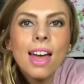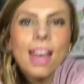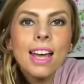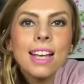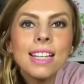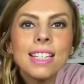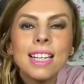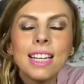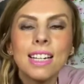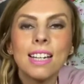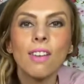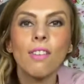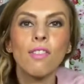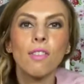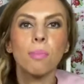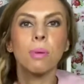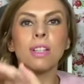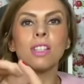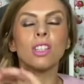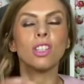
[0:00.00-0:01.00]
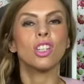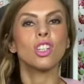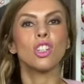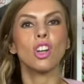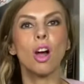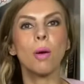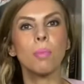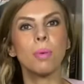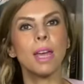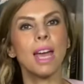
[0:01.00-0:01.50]
He said if I've been to the
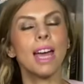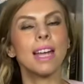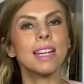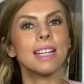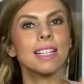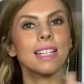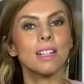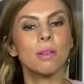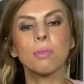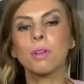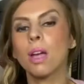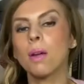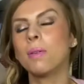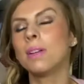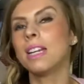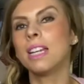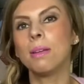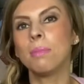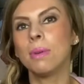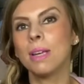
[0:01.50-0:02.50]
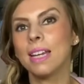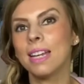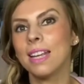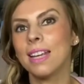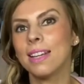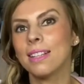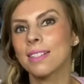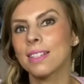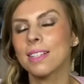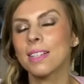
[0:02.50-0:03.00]
shop yet, and I said I'm going in a
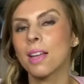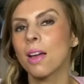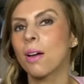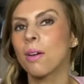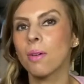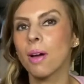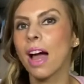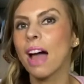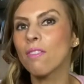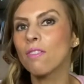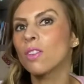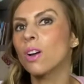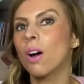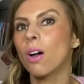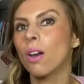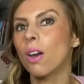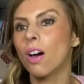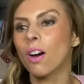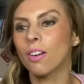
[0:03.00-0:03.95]
minute, so I haven't got long.